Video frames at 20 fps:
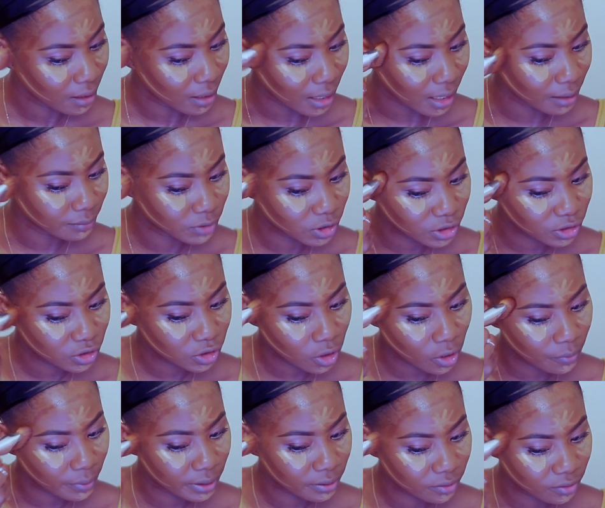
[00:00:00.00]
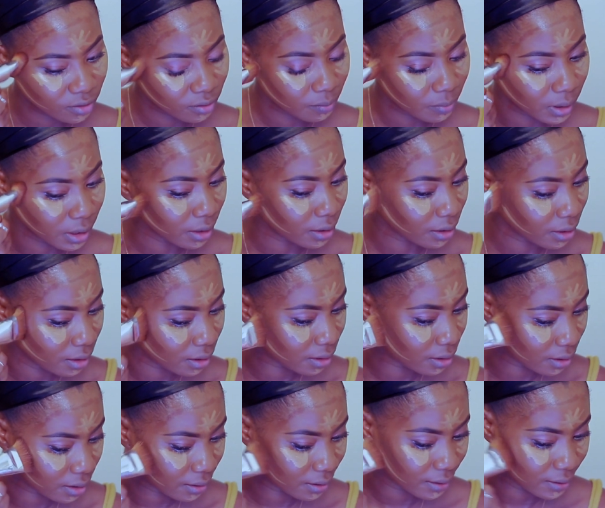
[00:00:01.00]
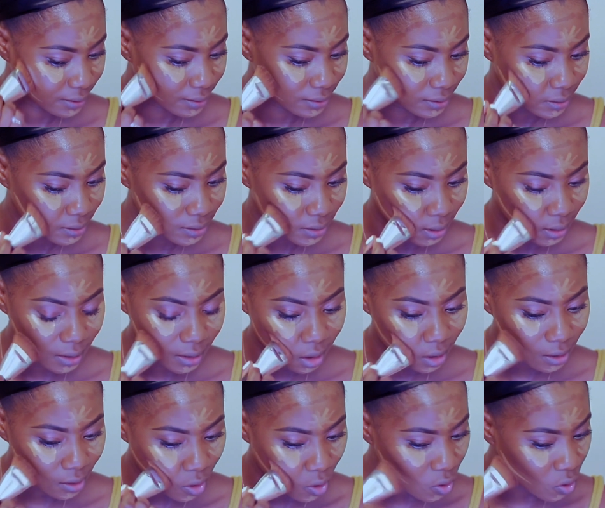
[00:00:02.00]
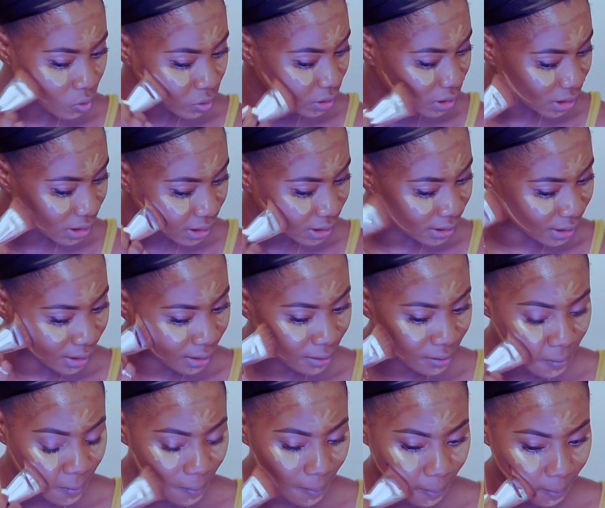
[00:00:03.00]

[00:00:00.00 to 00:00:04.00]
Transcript: I'm just going to be sinking all this in.